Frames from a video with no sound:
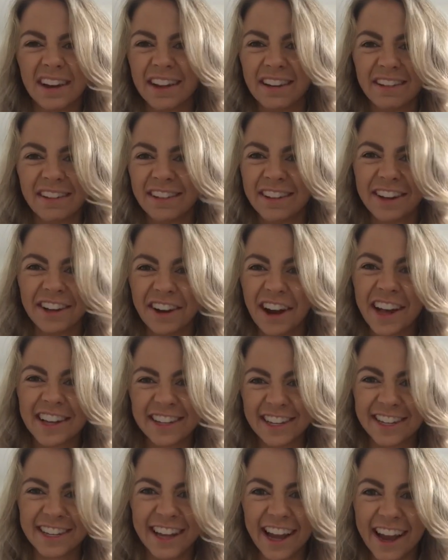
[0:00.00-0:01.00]
And
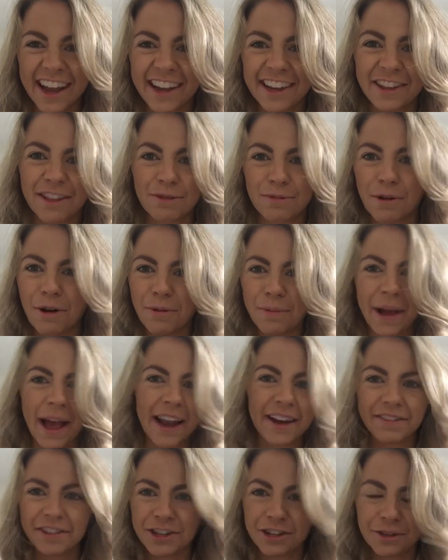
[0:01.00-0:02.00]
as I say, you throw them
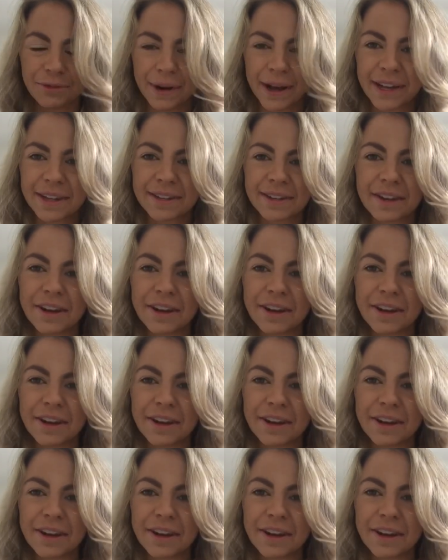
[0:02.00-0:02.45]
out every 2 weeks,